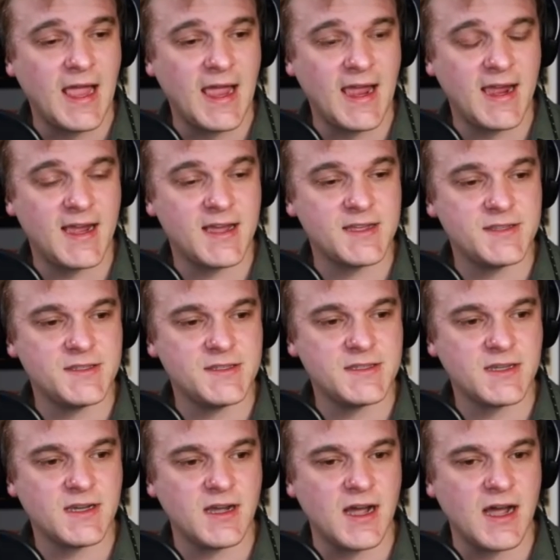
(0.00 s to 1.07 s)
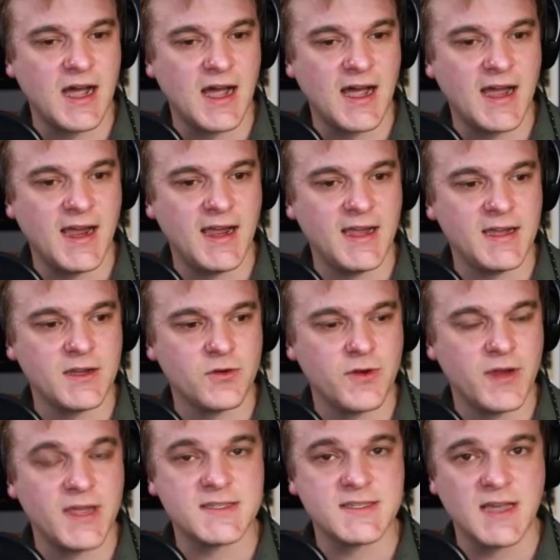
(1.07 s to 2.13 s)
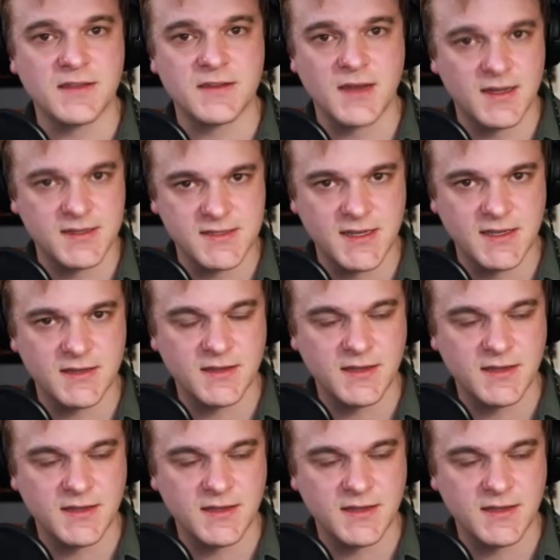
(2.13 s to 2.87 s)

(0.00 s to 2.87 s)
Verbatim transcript: And I create scythe content